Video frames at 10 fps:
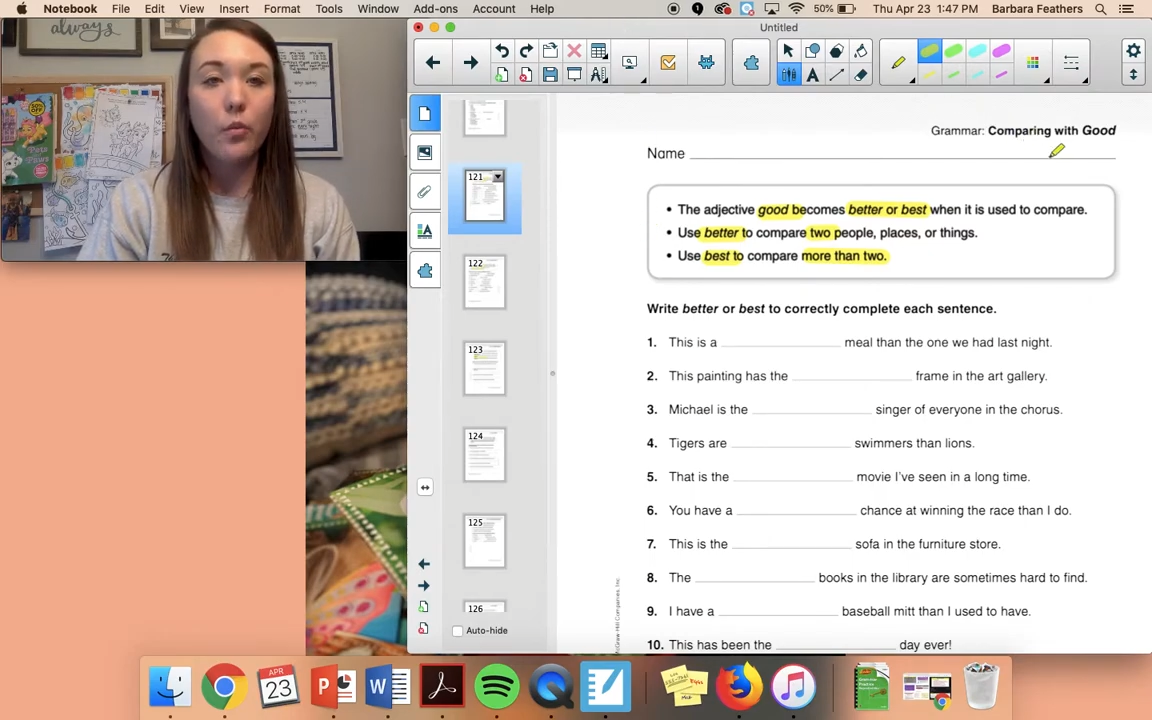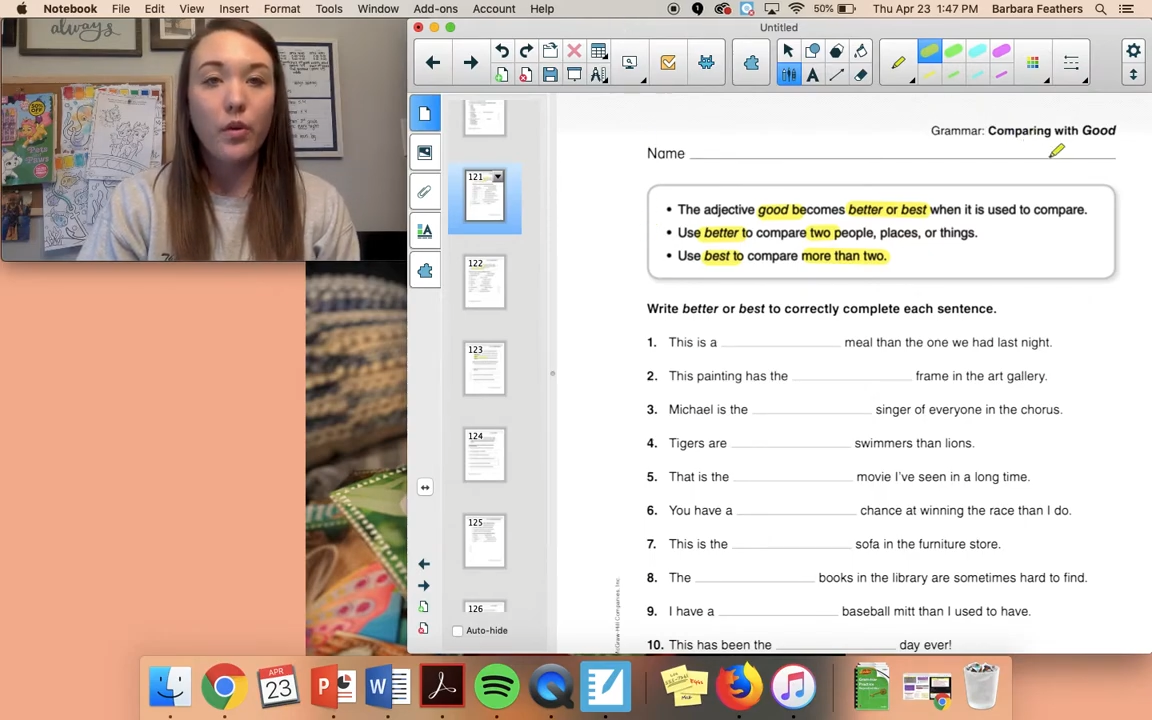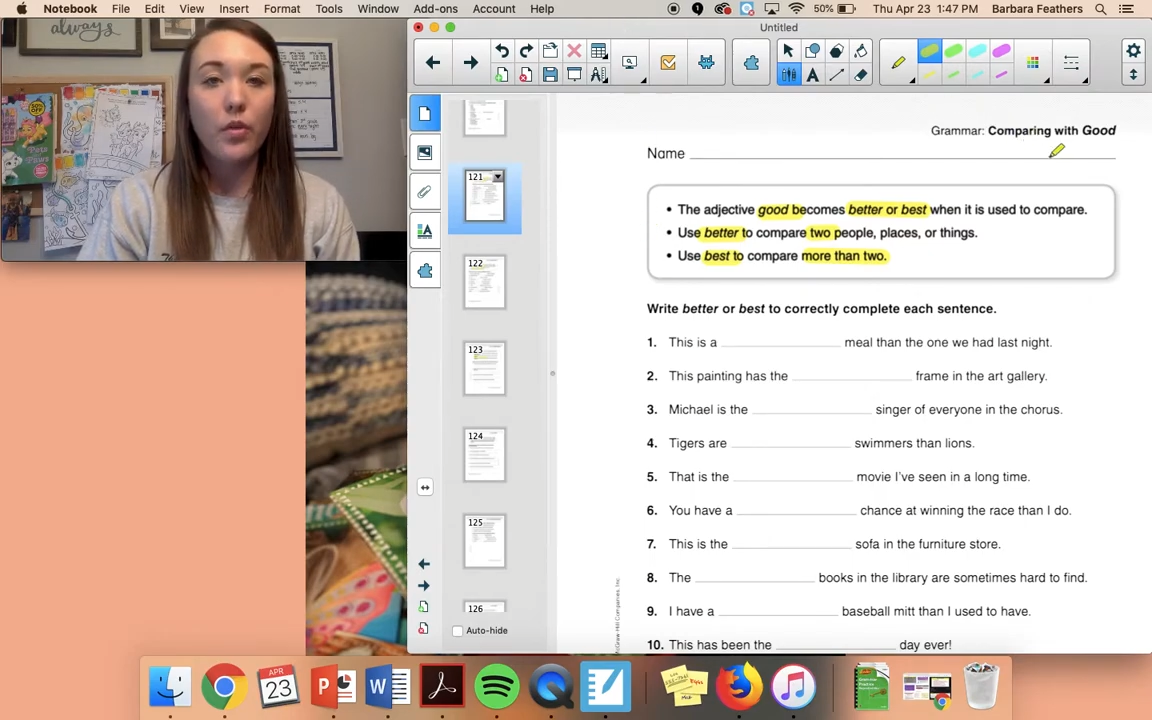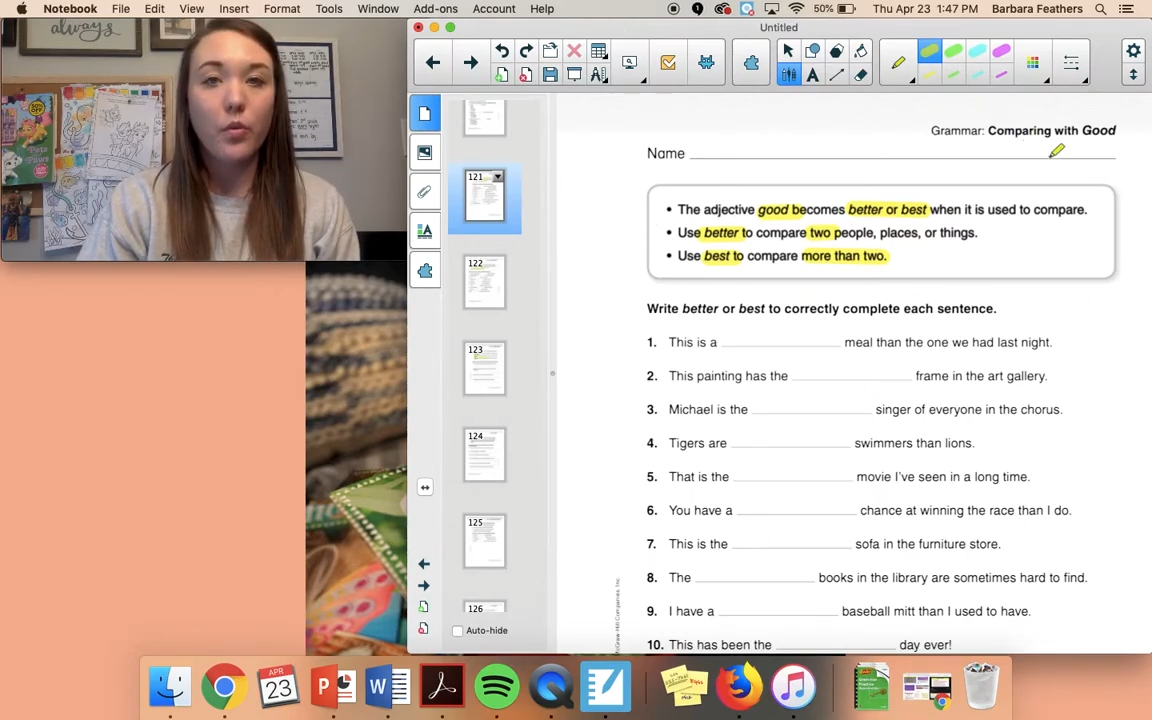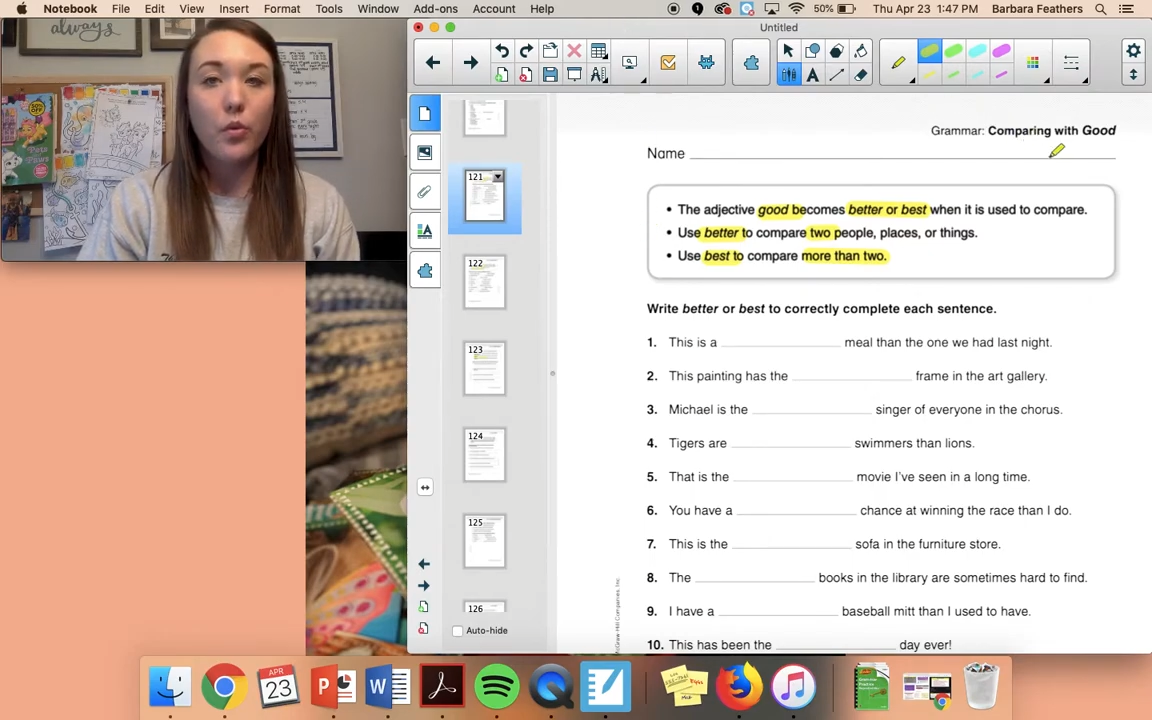
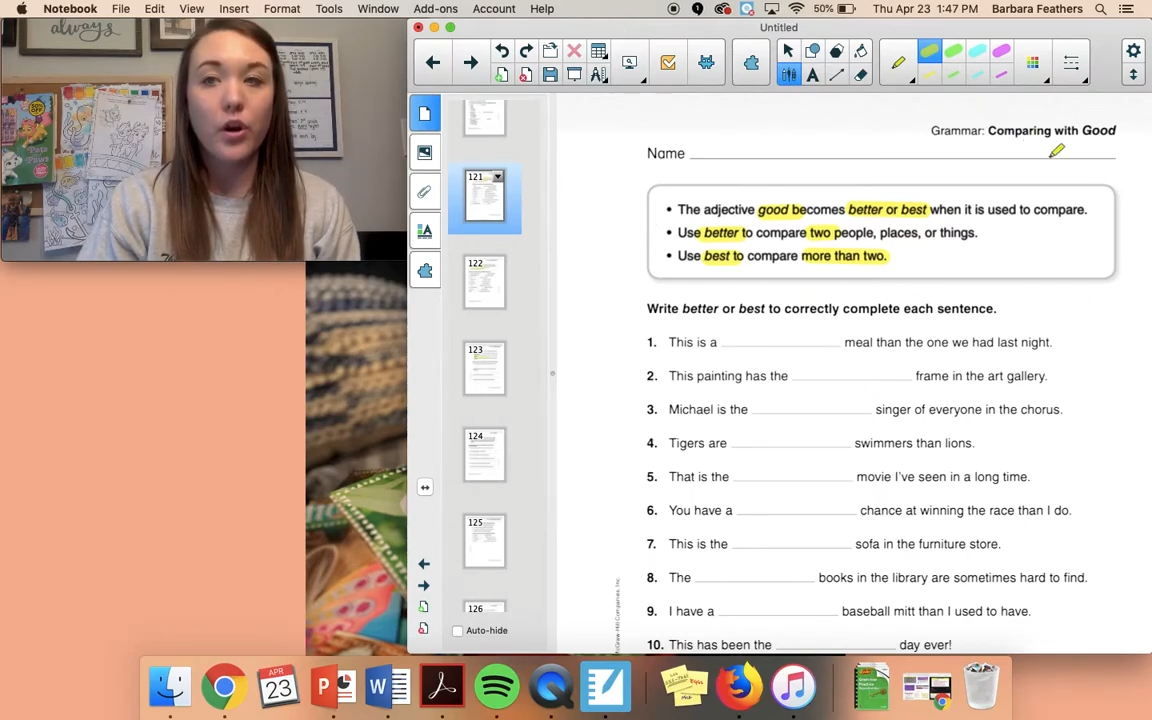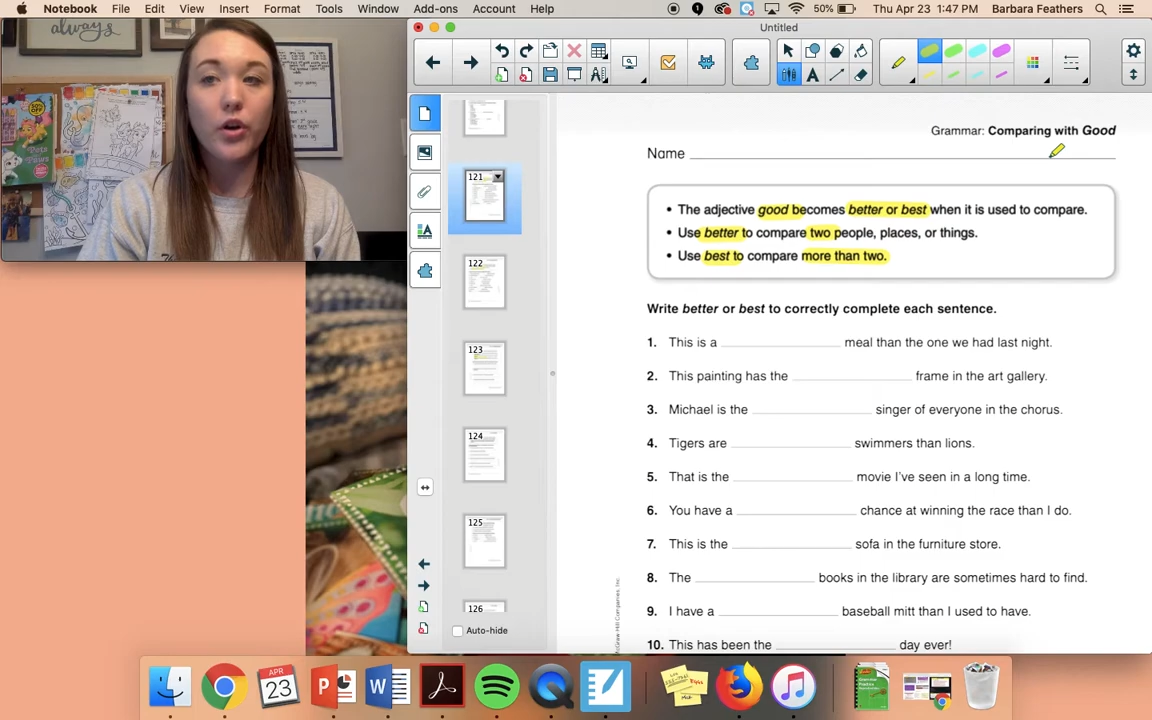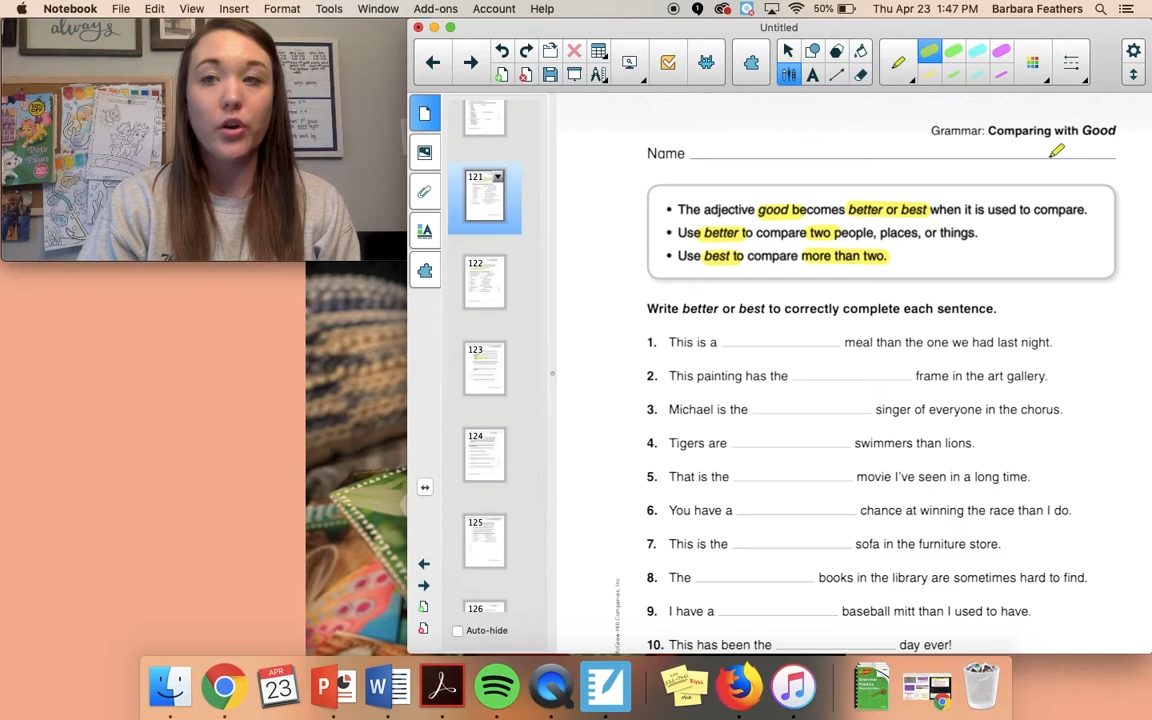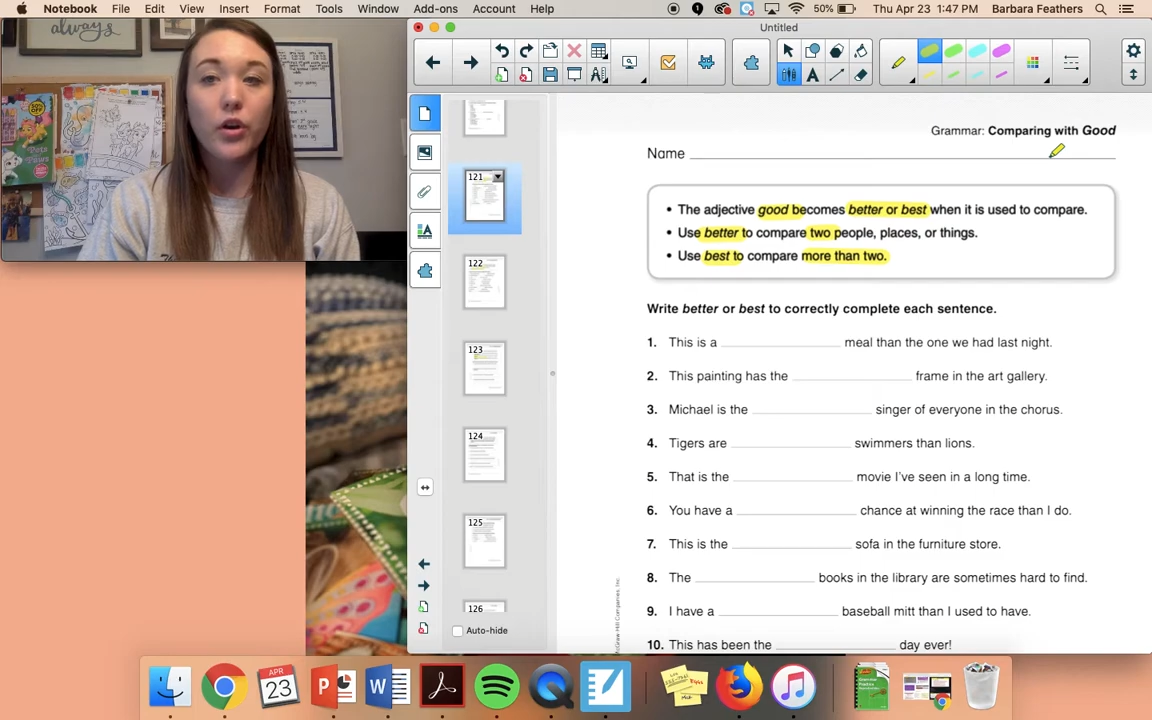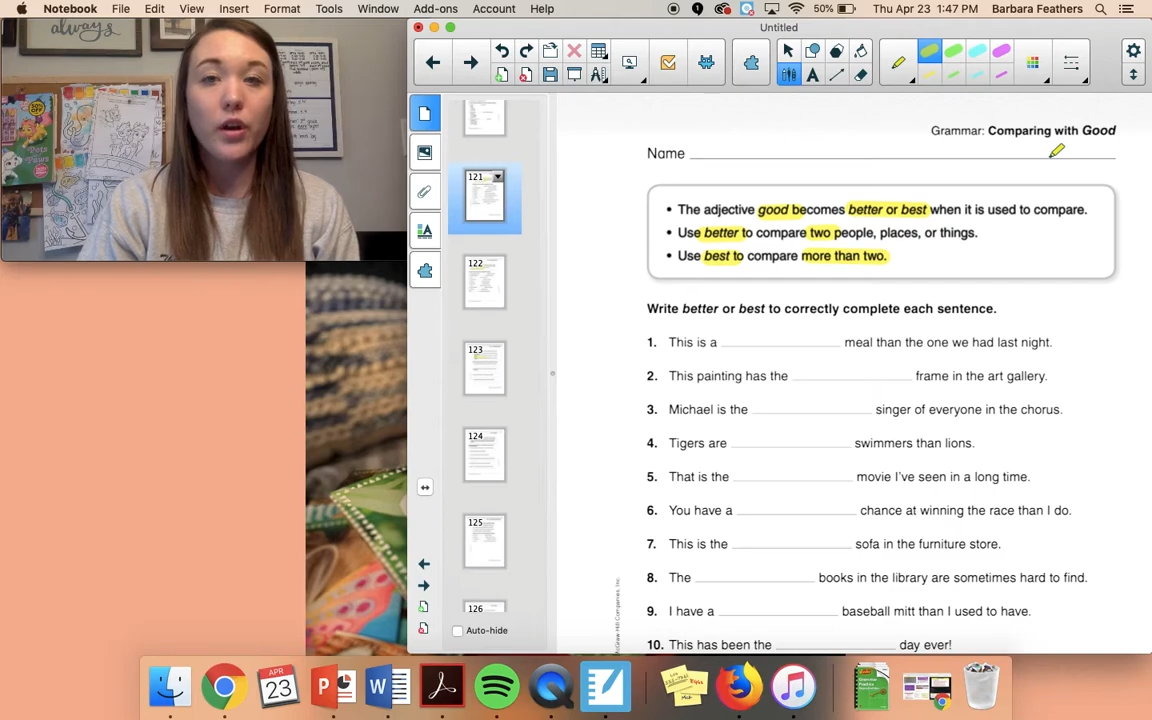with the word
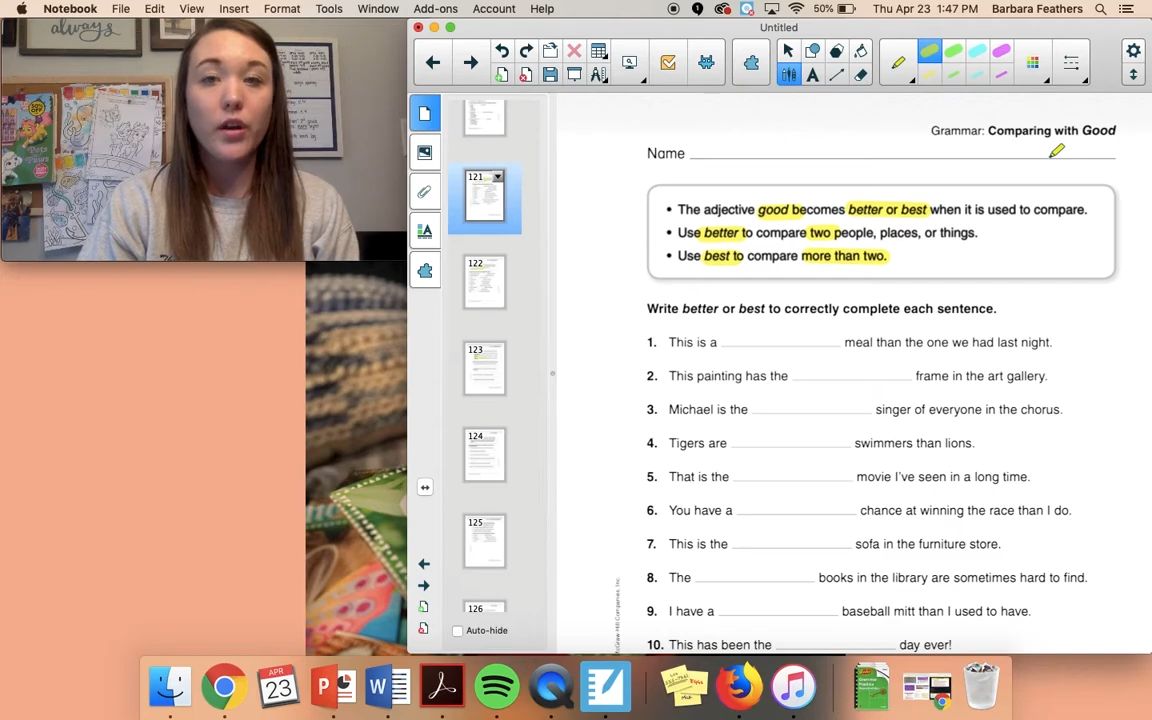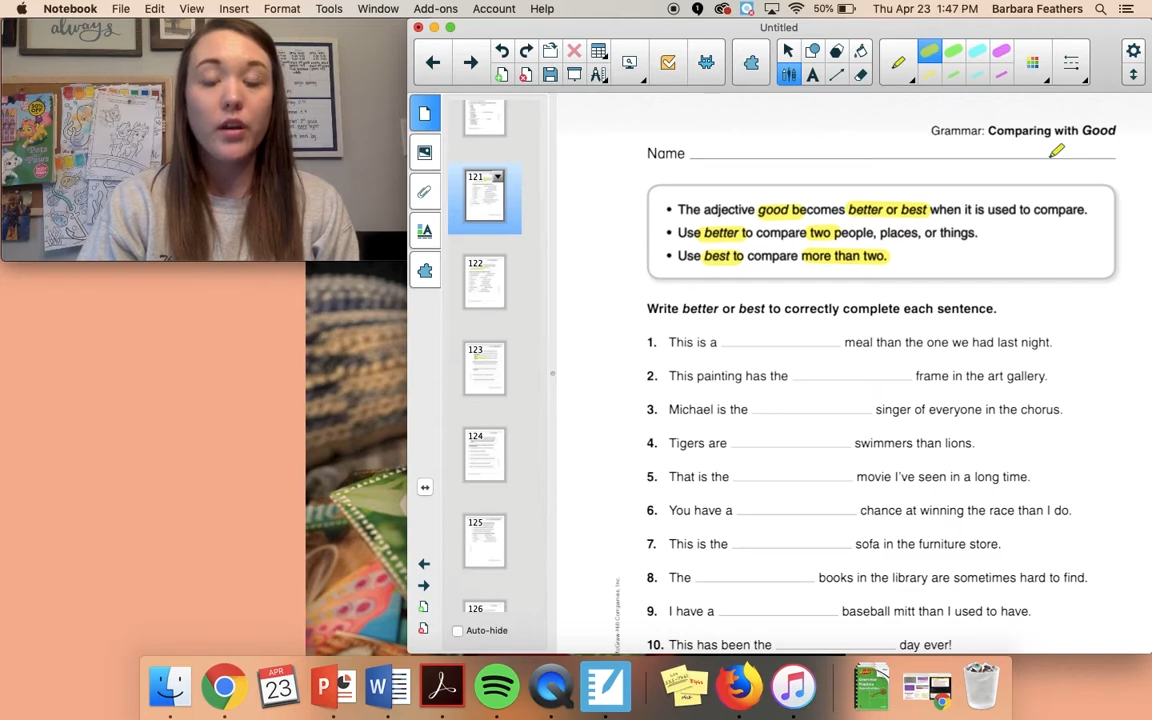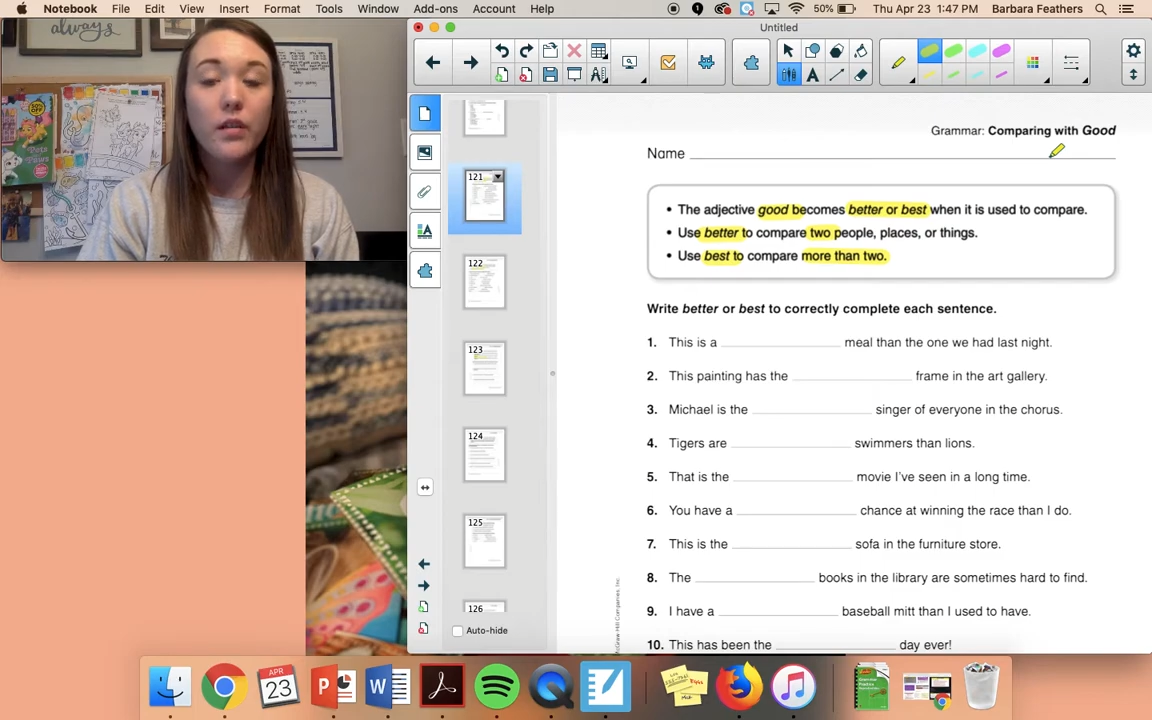good,